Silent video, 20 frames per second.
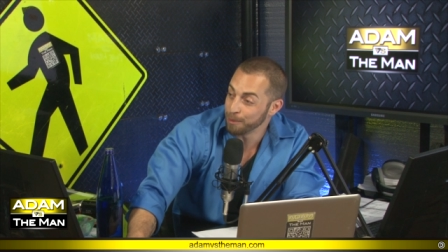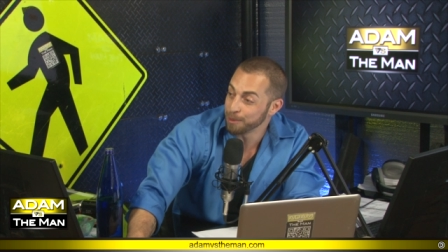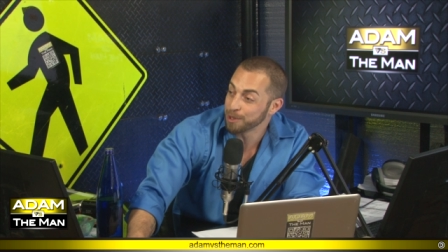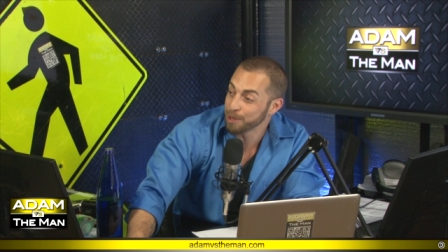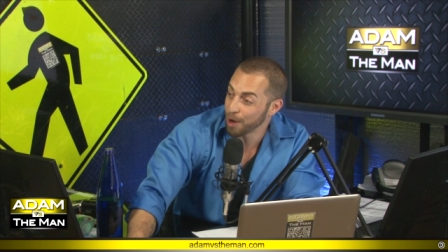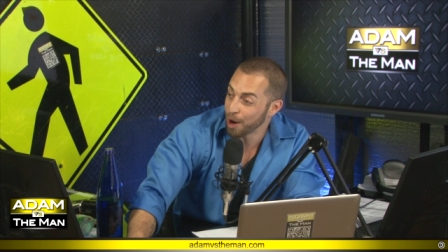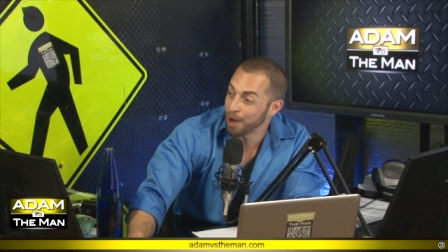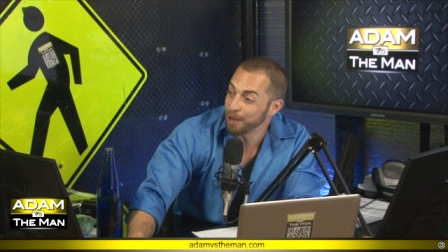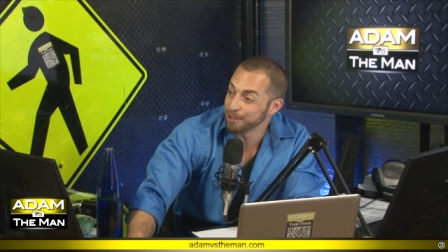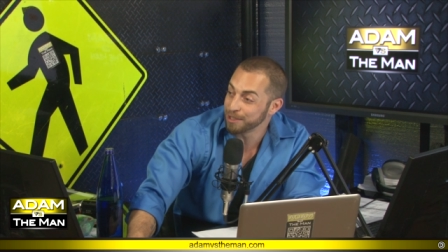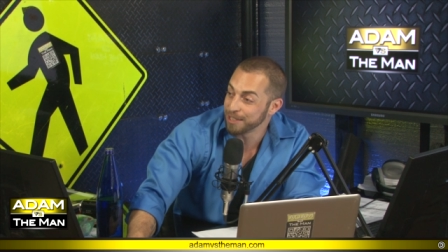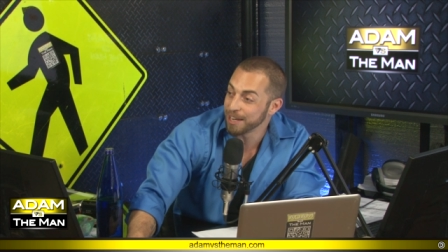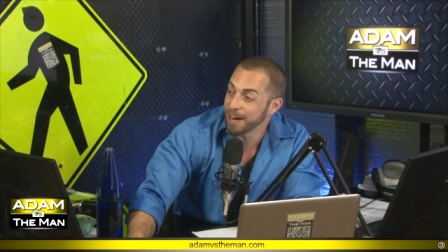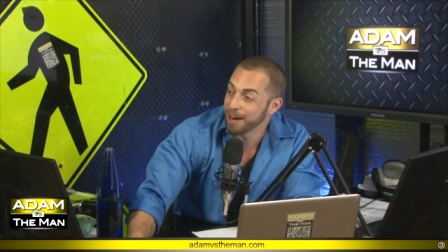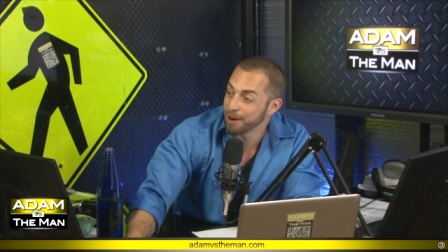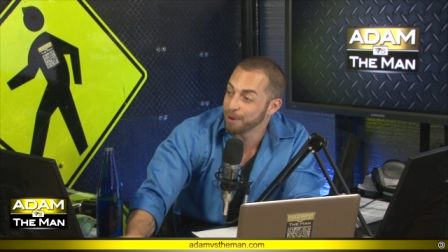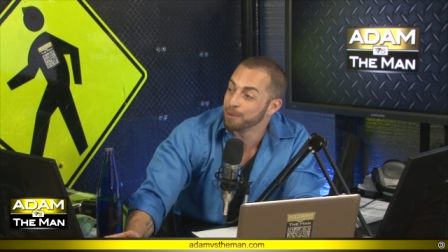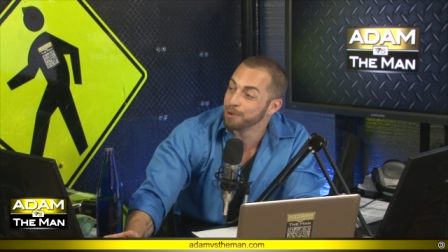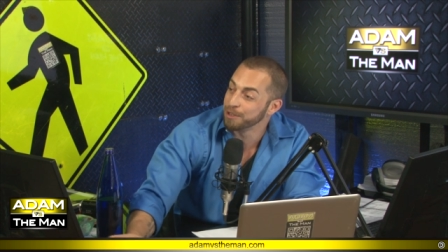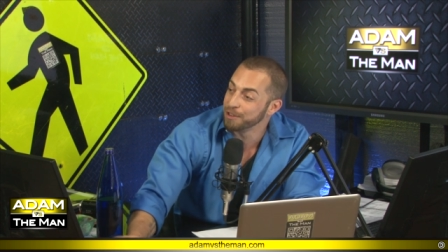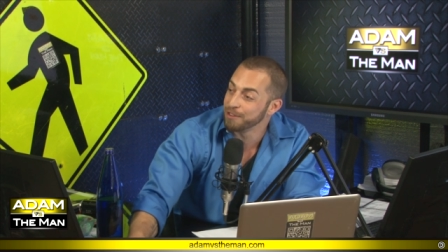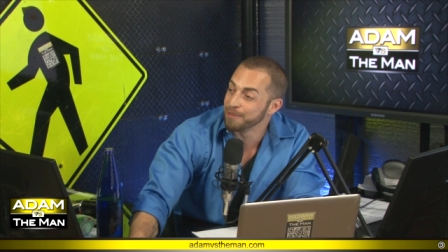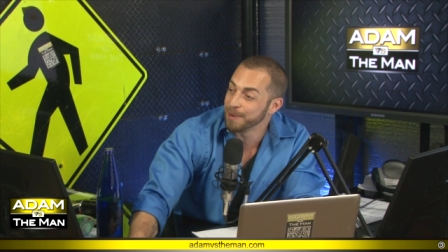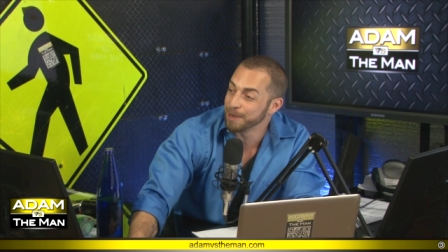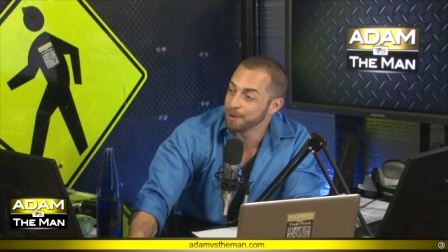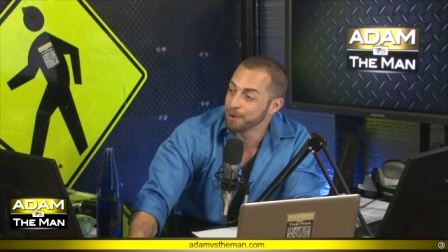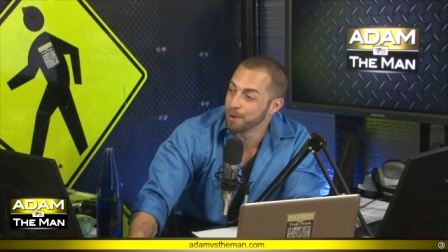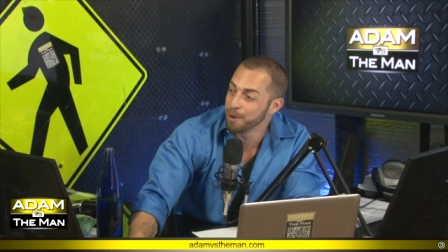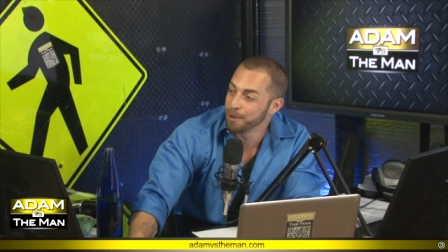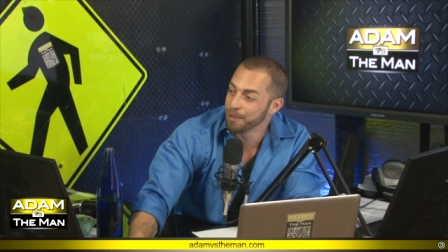it was called, Sierra, would you have
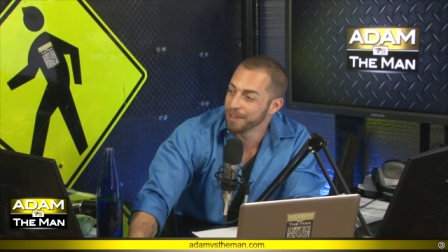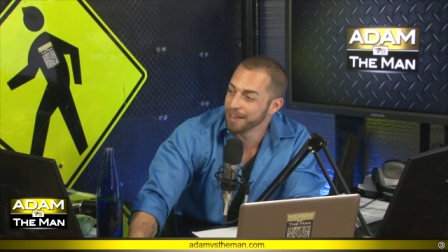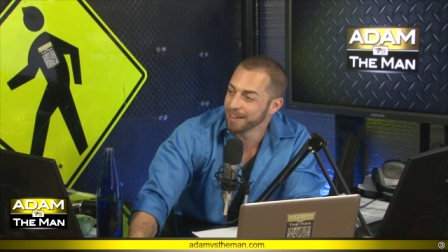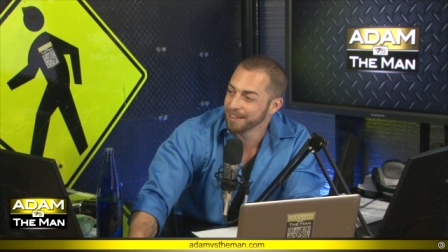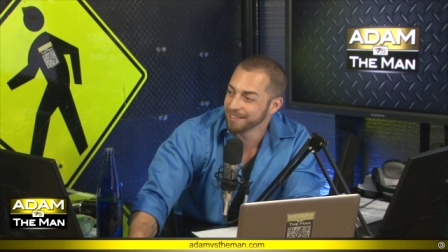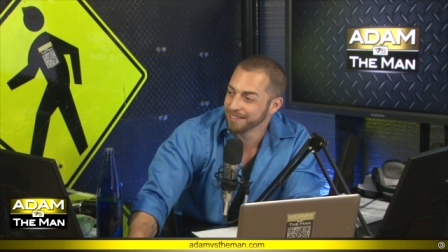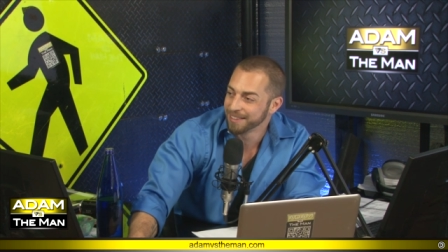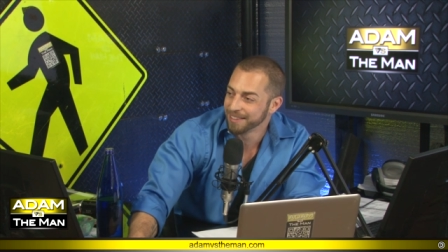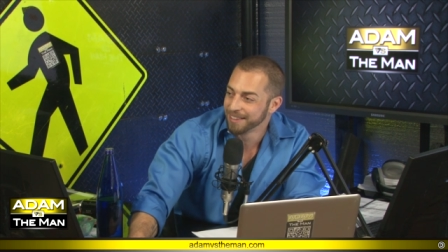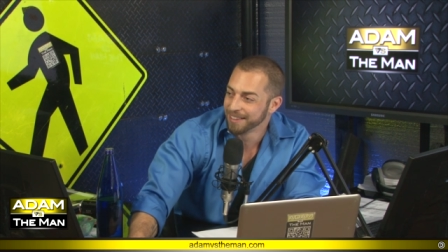been cool with it?